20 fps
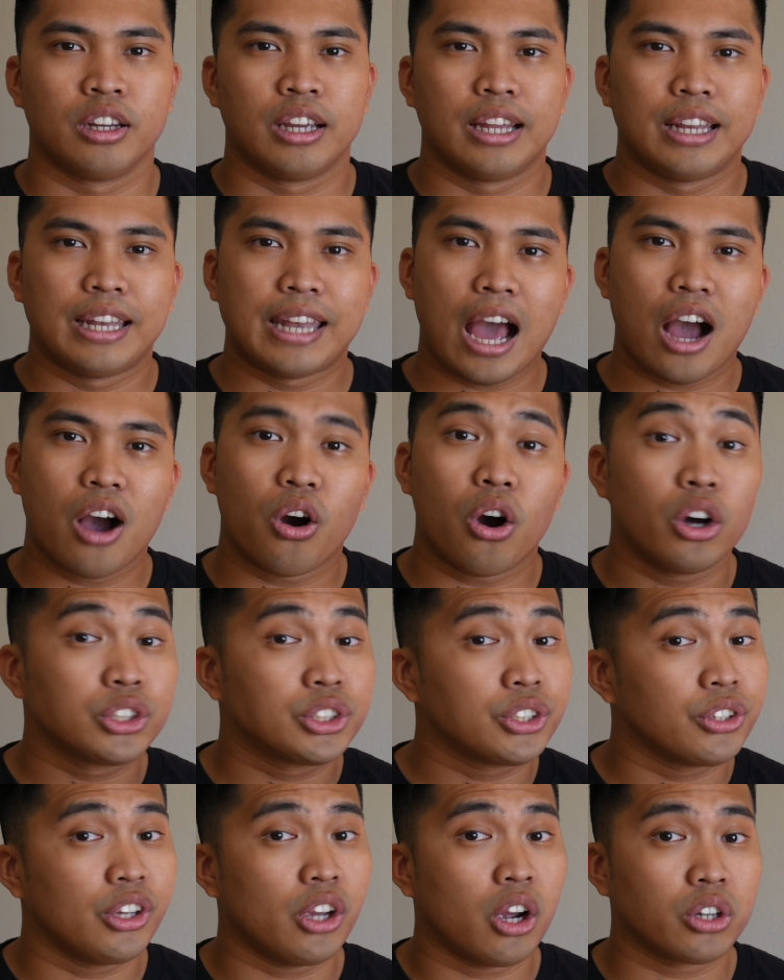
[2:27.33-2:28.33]
Now
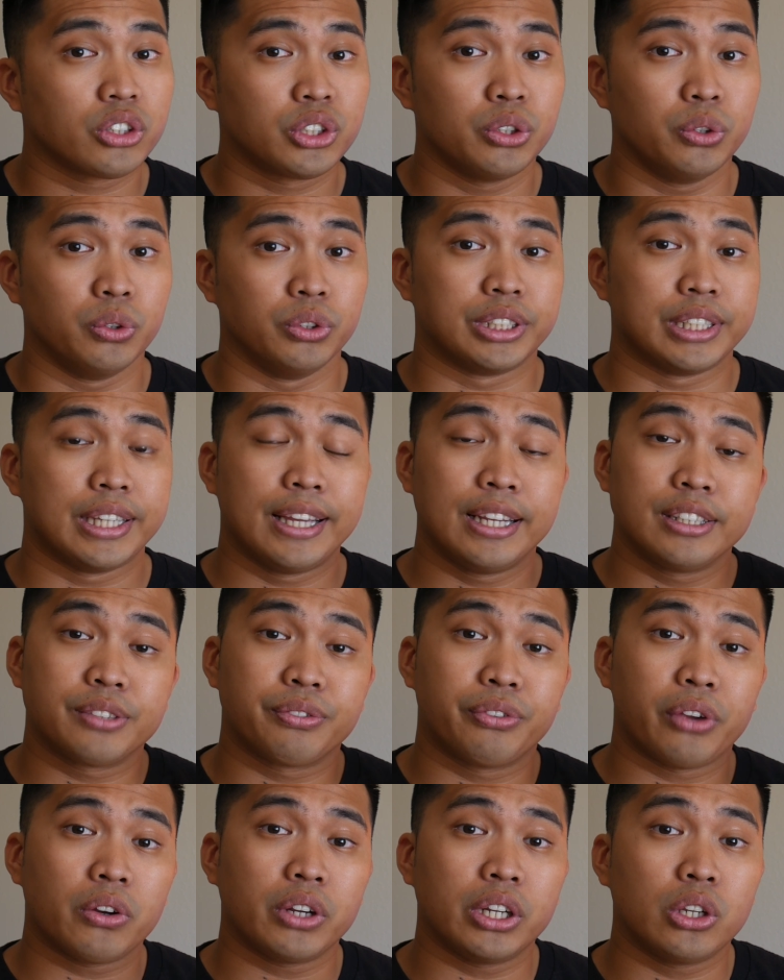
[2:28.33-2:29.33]
onto the R2s. It is
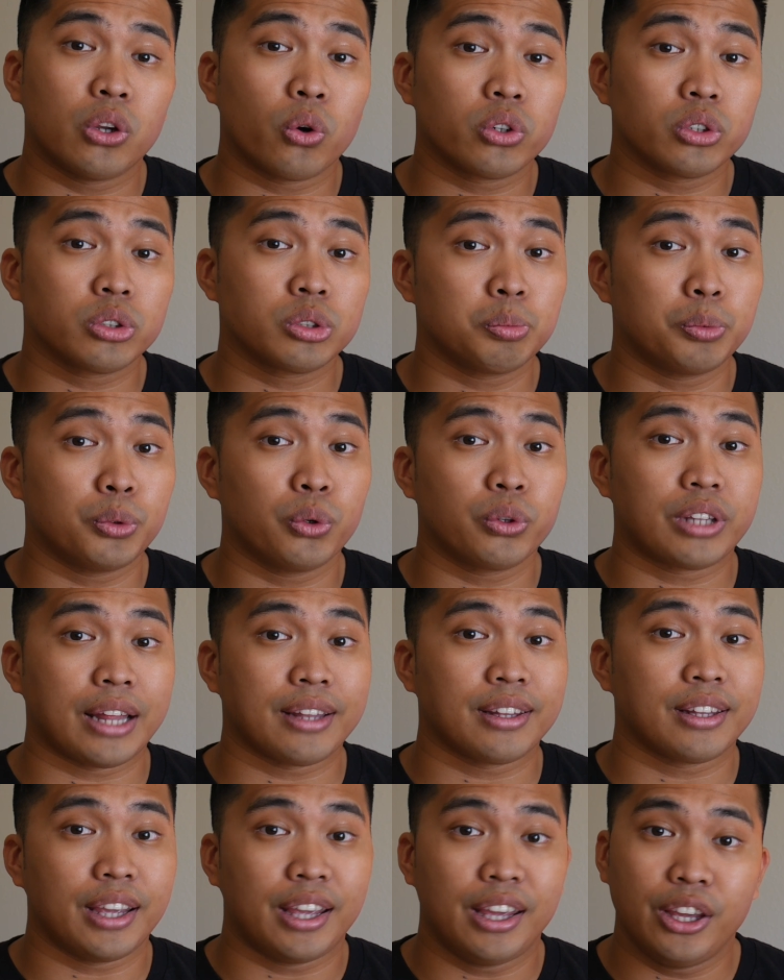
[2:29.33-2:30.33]
very noticeable
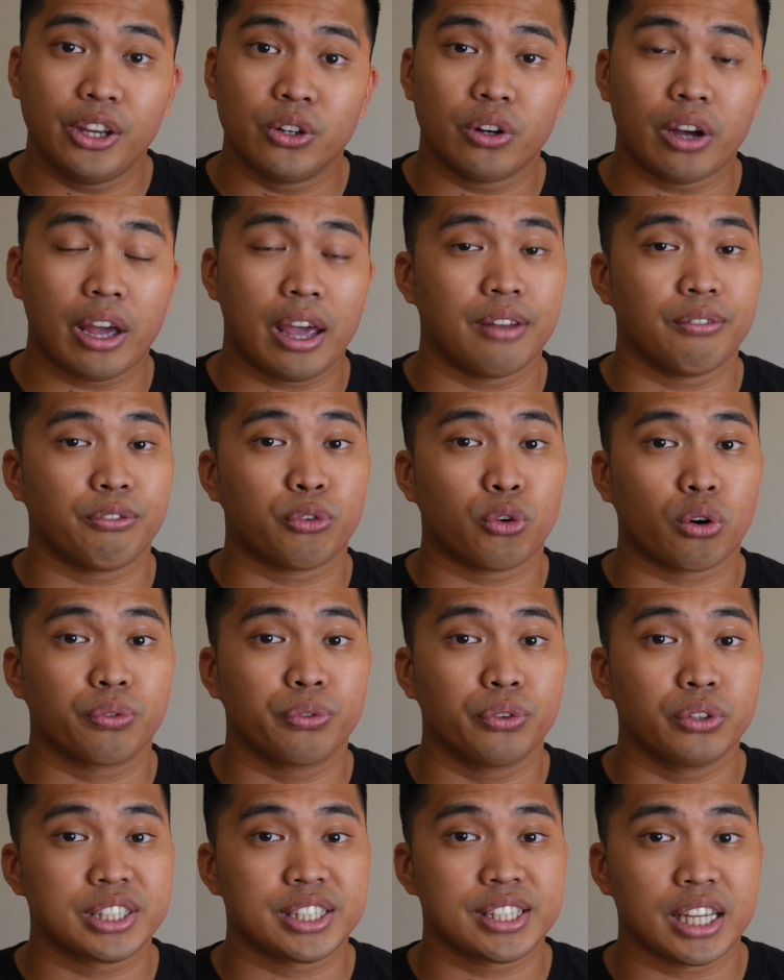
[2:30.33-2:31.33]
that the heel and
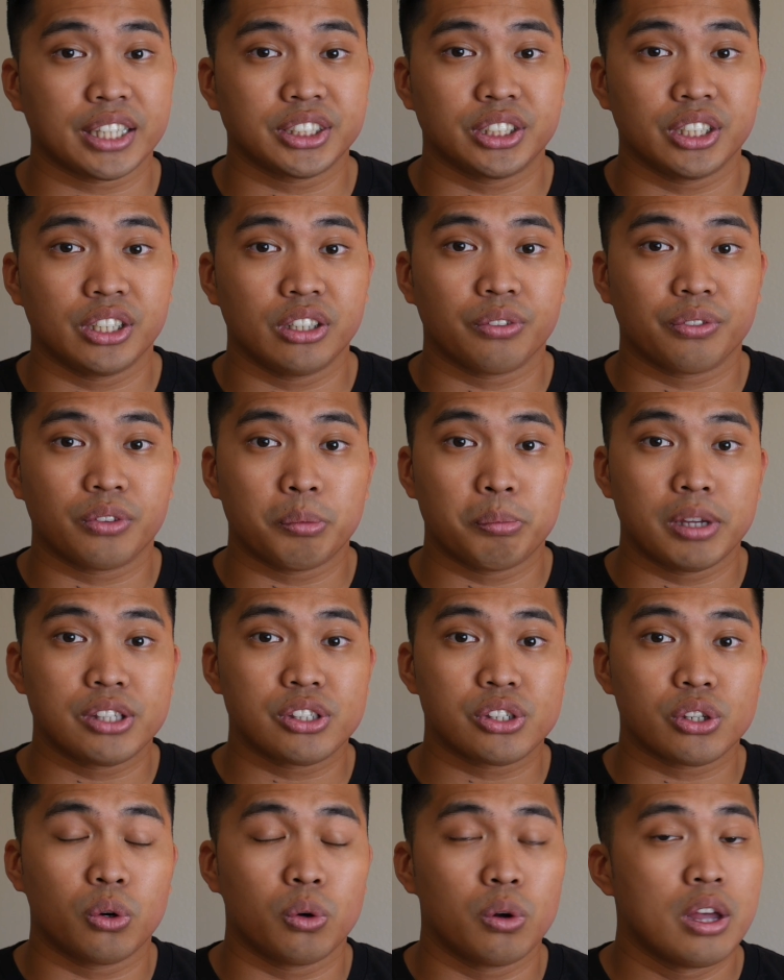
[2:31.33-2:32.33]
forefoot section of the
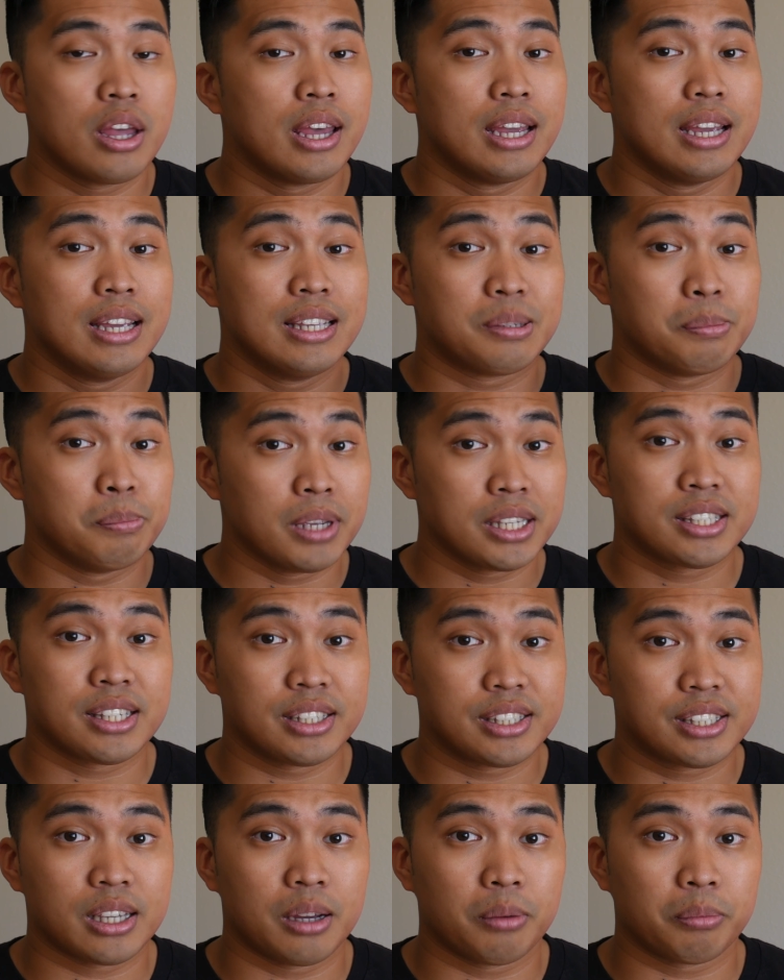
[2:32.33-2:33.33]
midsole is missing
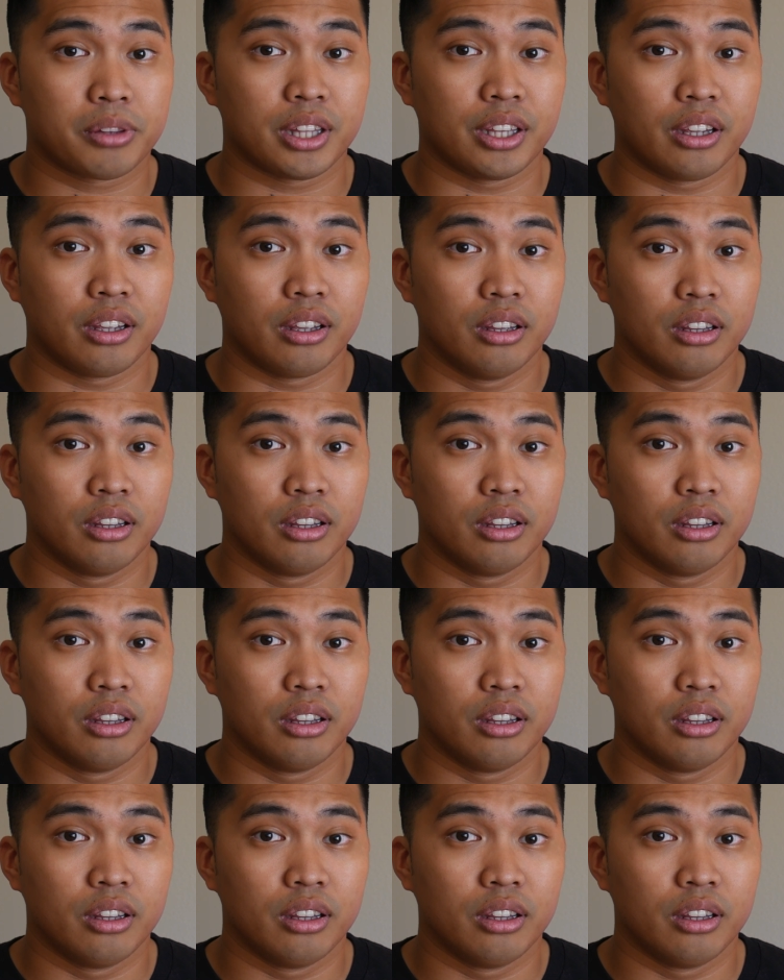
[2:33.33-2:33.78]
something.